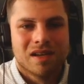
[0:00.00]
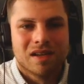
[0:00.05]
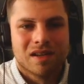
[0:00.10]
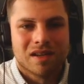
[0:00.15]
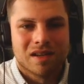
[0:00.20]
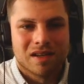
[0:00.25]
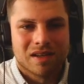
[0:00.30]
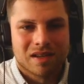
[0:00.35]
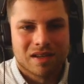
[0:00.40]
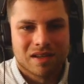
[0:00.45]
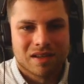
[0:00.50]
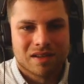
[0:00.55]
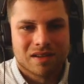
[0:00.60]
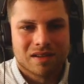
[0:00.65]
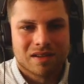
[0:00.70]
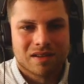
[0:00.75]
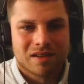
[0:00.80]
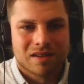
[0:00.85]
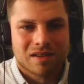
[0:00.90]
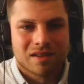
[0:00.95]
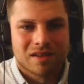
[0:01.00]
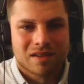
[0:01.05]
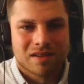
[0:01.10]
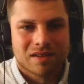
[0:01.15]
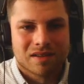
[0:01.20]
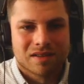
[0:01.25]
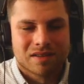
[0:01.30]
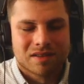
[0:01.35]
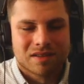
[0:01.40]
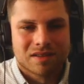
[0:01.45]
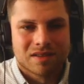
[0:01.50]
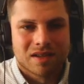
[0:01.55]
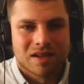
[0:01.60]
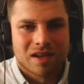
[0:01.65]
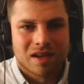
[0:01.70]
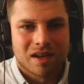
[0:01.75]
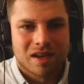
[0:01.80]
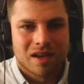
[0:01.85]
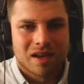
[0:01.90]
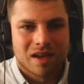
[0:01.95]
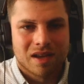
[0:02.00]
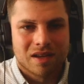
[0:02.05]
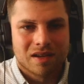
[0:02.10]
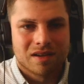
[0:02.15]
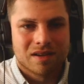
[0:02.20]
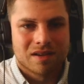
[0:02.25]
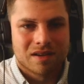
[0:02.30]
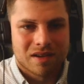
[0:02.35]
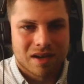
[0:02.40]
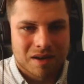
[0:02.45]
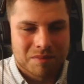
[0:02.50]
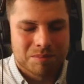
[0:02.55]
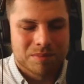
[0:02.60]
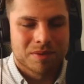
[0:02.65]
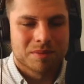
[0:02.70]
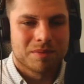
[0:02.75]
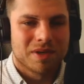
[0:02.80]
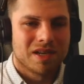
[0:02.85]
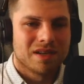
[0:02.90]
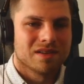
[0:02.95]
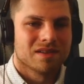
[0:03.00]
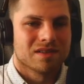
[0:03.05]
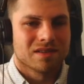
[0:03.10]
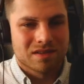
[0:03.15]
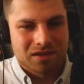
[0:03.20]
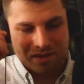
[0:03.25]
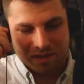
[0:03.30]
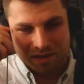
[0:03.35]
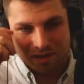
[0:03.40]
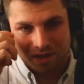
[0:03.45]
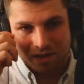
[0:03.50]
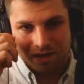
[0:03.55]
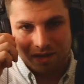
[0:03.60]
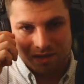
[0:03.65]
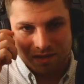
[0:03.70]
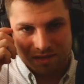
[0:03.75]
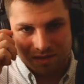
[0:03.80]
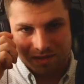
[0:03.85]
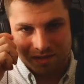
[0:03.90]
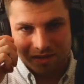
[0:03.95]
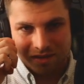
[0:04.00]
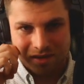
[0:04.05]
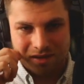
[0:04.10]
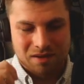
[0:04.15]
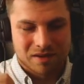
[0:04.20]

and ndup means it's